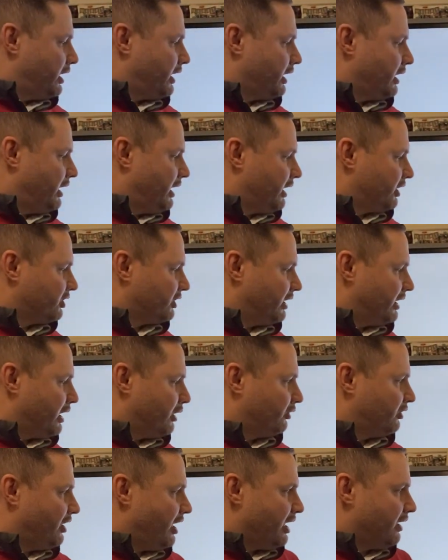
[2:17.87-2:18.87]
I can actually
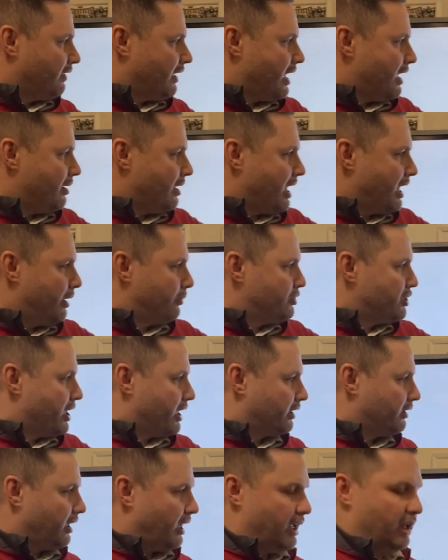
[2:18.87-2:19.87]
now take that
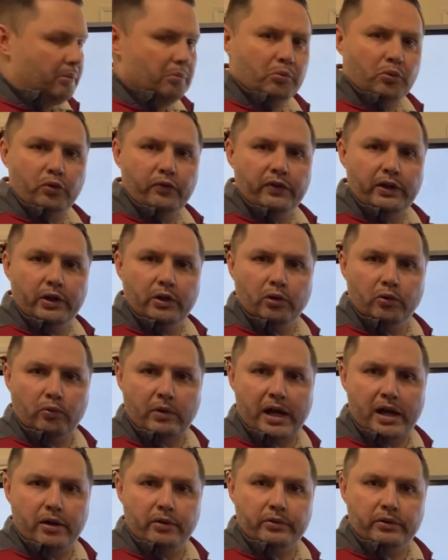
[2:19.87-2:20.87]
object and move it
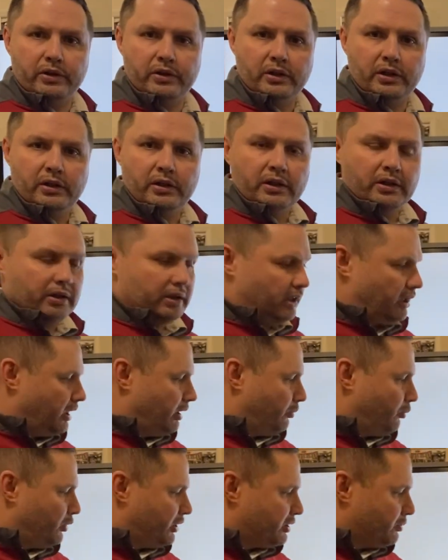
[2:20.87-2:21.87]
around,
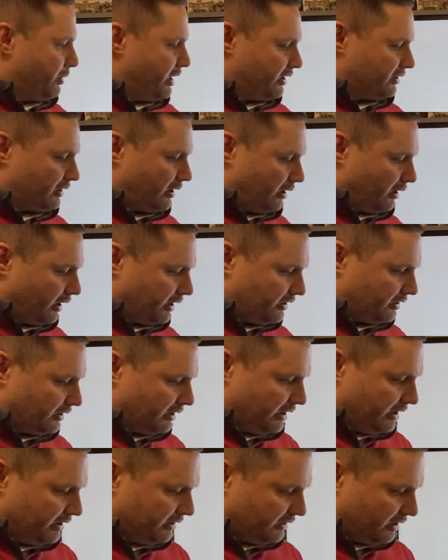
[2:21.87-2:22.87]
which makes it nice
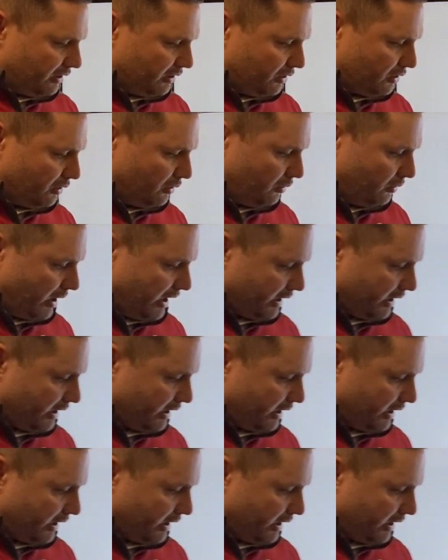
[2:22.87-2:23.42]
and easy to do.